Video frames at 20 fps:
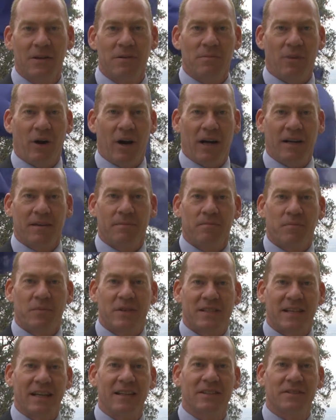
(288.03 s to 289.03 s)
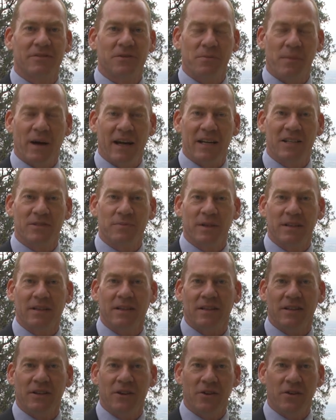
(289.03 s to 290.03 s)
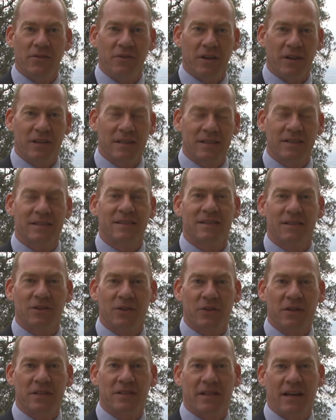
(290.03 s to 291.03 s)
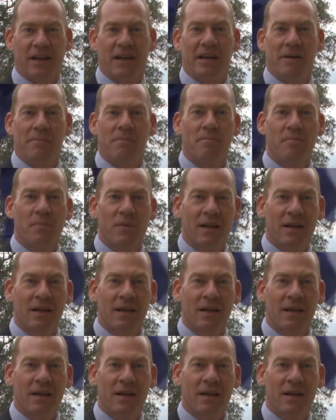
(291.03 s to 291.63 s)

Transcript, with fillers: My sense of amazement at the universe is still the same